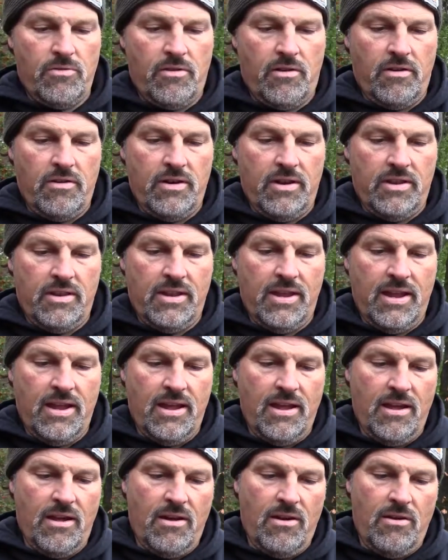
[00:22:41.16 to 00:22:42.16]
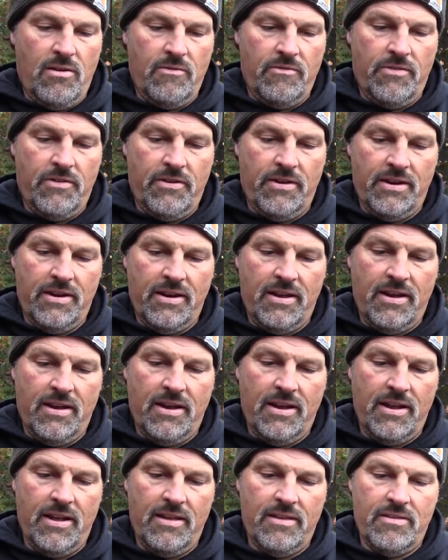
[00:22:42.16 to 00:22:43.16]
Starting it down. Very
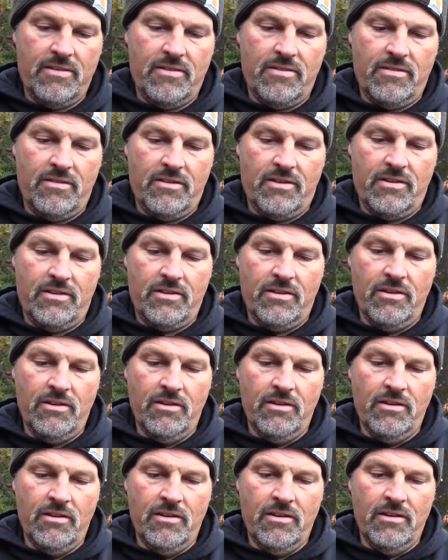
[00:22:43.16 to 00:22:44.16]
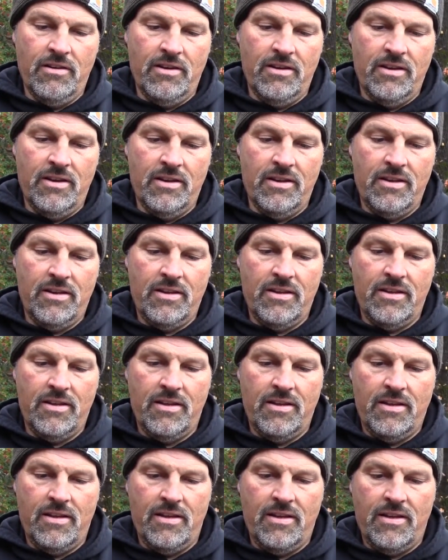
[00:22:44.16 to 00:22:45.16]
nice. Looking good.
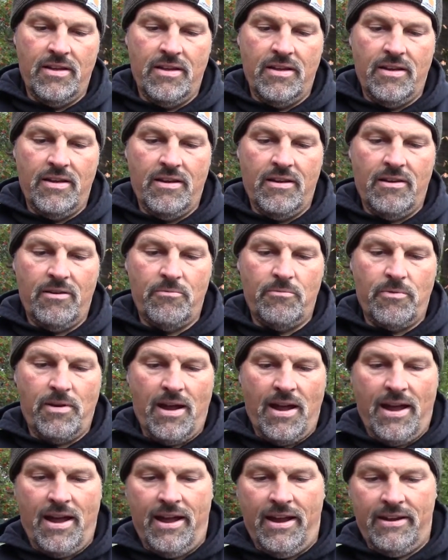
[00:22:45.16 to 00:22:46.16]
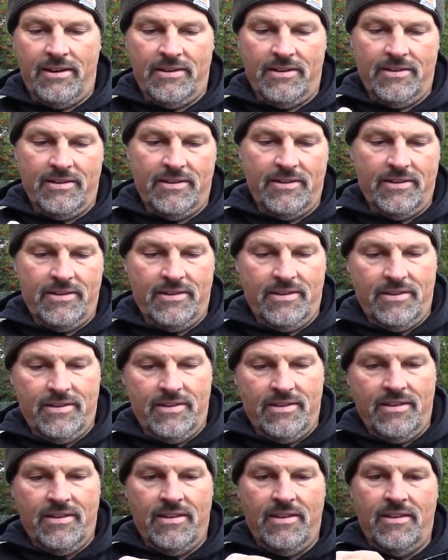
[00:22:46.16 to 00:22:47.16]
All right,
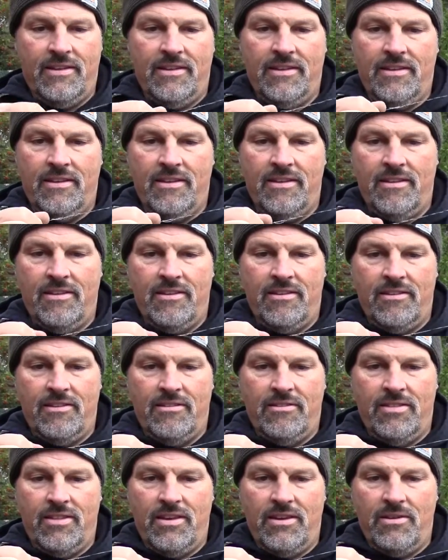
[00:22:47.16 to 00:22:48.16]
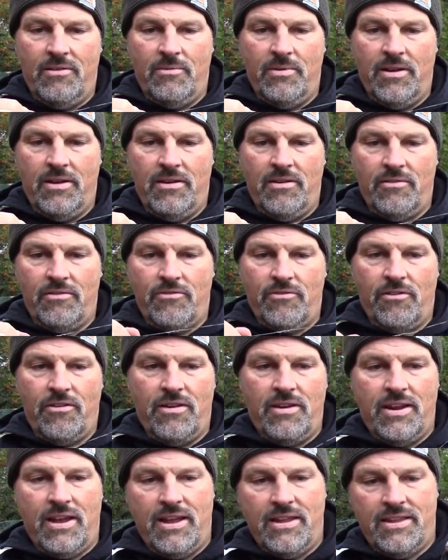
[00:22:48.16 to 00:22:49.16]
so there we go,
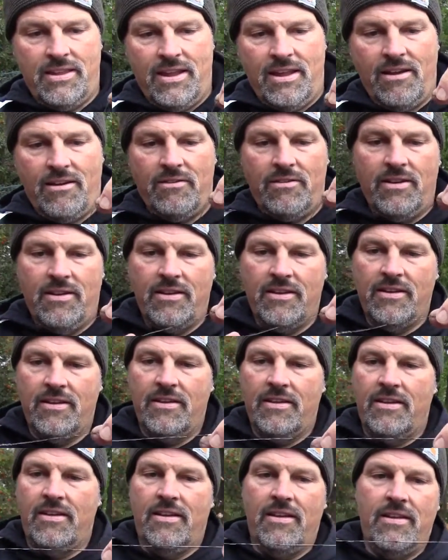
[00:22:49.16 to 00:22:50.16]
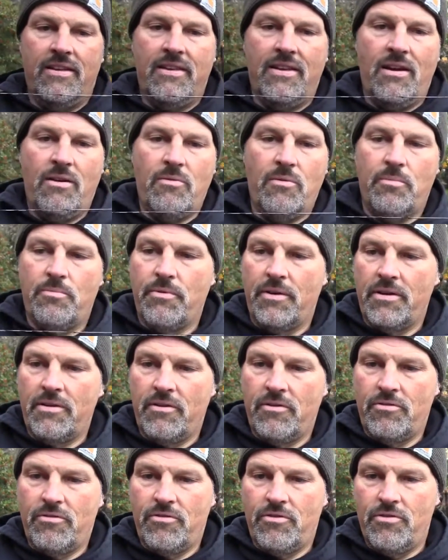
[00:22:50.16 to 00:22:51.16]
drawing that down. Now we'll bring
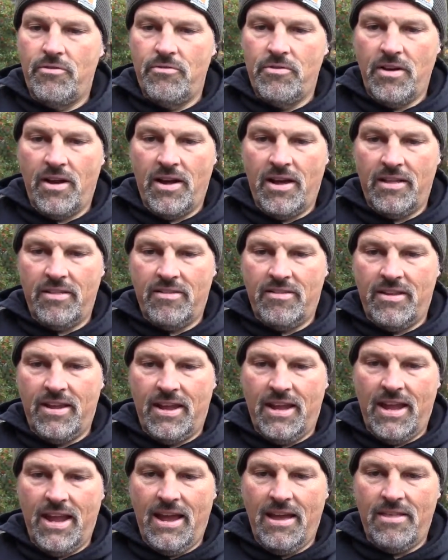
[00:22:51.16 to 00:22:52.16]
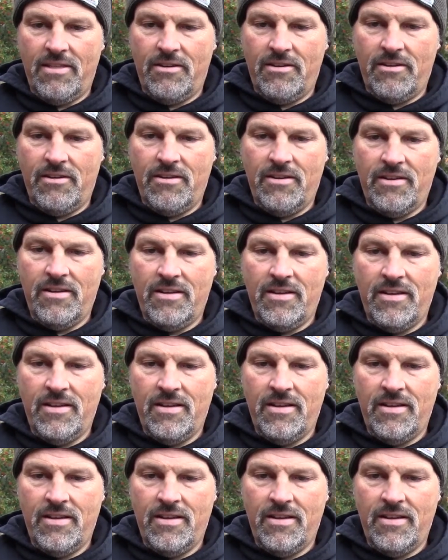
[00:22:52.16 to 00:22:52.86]
those two knots together.